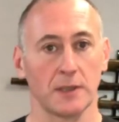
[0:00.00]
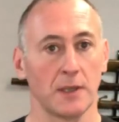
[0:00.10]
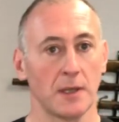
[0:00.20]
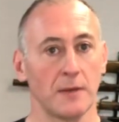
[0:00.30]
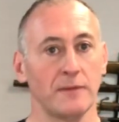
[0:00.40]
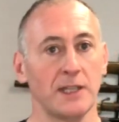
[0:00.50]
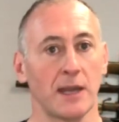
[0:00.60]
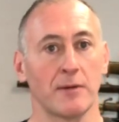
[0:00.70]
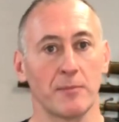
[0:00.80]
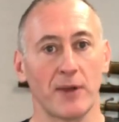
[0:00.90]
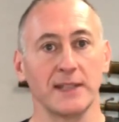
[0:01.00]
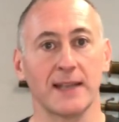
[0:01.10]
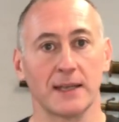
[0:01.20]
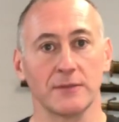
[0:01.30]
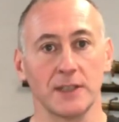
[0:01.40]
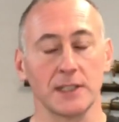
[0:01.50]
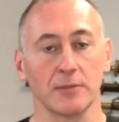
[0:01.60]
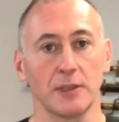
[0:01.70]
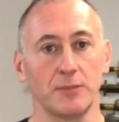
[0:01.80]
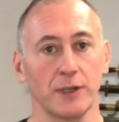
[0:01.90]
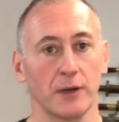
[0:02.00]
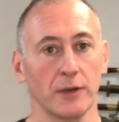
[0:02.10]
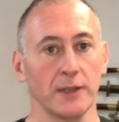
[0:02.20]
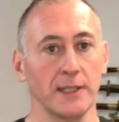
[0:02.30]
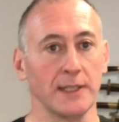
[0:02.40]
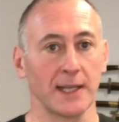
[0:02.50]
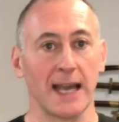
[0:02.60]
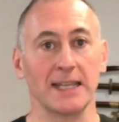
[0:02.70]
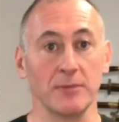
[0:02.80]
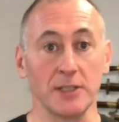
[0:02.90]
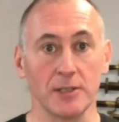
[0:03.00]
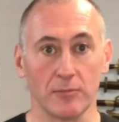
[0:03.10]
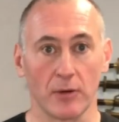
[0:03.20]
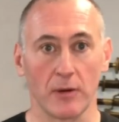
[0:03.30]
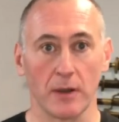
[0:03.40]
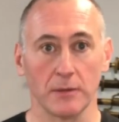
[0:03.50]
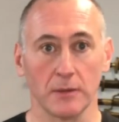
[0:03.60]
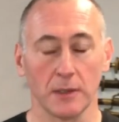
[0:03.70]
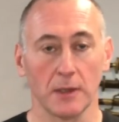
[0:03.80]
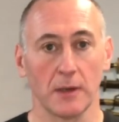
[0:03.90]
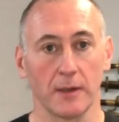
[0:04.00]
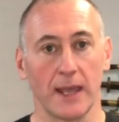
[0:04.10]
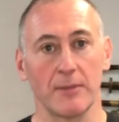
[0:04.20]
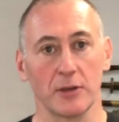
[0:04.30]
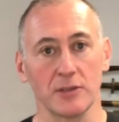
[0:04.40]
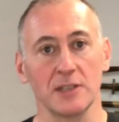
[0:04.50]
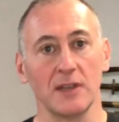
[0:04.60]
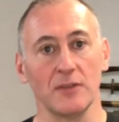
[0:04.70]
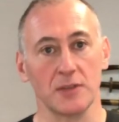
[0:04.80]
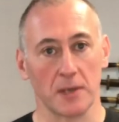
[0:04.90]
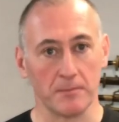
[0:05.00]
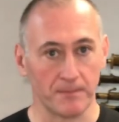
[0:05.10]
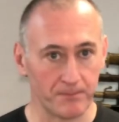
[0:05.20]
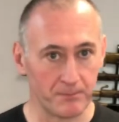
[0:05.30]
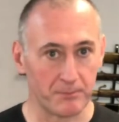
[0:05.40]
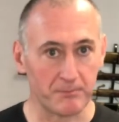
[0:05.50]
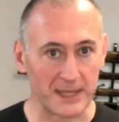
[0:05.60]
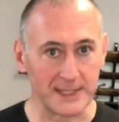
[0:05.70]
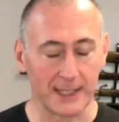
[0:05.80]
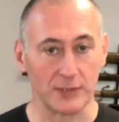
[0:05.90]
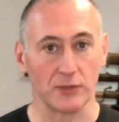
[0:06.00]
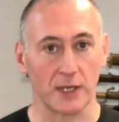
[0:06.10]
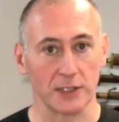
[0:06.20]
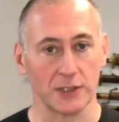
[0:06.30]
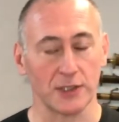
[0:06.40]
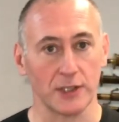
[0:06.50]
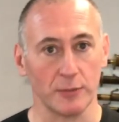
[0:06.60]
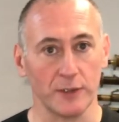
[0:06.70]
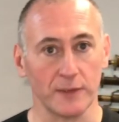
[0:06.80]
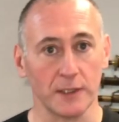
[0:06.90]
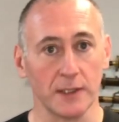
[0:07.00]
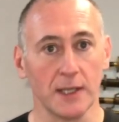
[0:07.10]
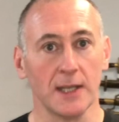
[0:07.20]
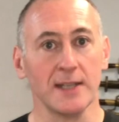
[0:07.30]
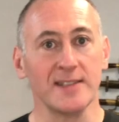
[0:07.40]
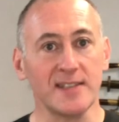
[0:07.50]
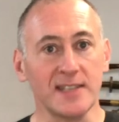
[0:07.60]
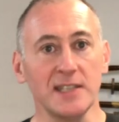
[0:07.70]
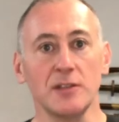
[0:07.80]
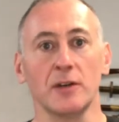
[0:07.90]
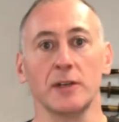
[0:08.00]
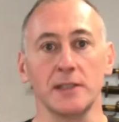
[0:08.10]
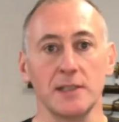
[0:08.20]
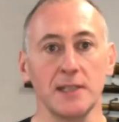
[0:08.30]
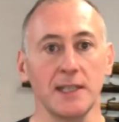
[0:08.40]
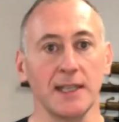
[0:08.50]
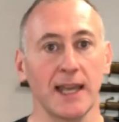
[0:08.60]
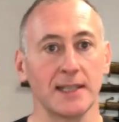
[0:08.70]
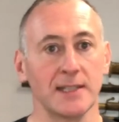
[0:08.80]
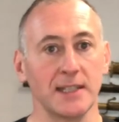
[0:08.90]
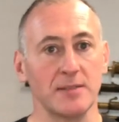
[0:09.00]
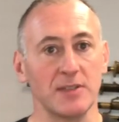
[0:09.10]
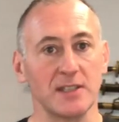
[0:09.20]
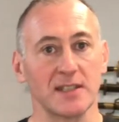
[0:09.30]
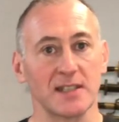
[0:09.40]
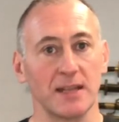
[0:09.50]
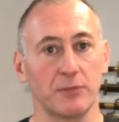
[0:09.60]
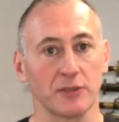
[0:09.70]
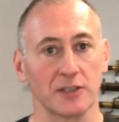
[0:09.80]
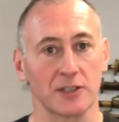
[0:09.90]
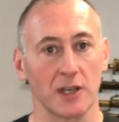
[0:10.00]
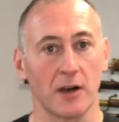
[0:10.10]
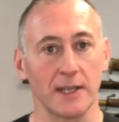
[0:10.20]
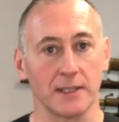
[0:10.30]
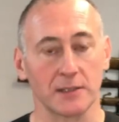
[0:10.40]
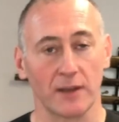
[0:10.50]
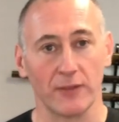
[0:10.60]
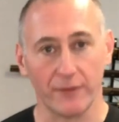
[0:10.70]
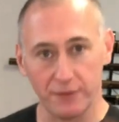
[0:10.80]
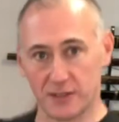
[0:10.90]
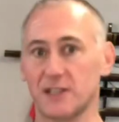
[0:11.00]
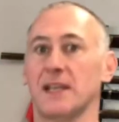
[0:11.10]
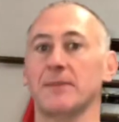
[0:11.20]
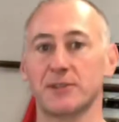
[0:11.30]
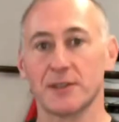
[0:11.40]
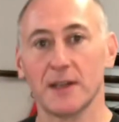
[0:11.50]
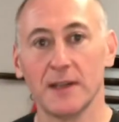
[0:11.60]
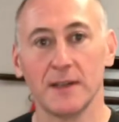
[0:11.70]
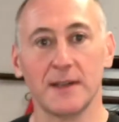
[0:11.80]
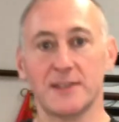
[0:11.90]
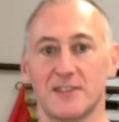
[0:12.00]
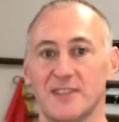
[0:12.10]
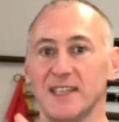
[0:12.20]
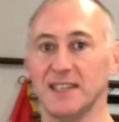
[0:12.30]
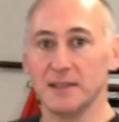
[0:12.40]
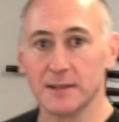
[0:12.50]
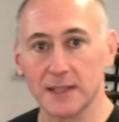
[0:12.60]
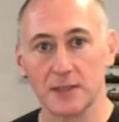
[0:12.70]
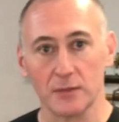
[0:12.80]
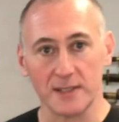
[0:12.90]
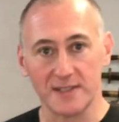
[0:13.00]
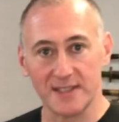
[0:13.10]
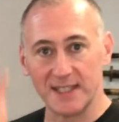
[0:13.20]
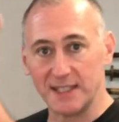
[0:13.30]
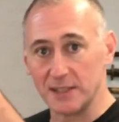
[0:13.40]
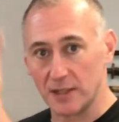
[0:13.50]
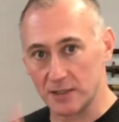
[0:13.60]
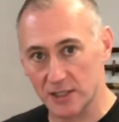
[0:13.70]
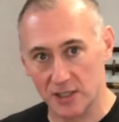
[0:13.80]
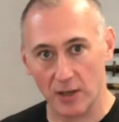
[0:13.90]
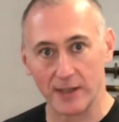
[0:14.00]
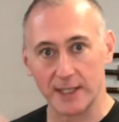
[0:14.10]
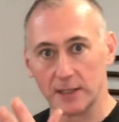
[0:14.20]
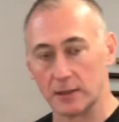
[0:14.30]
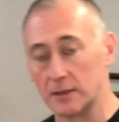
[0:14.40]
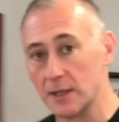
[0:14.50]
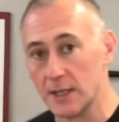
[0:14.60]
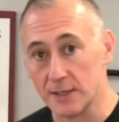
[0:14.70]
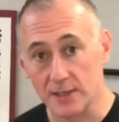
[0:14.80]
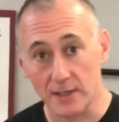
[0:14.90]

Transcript: video and breakdown of this. I'm going to put it on the Academy tomorrow. Okay, but I'll just give you some basic introduction to the movement. Xin choi. Xin in Cantonese means to slip or to slide. So if your foot slips, it's xin. That's the word xin. So sliding along. So it's a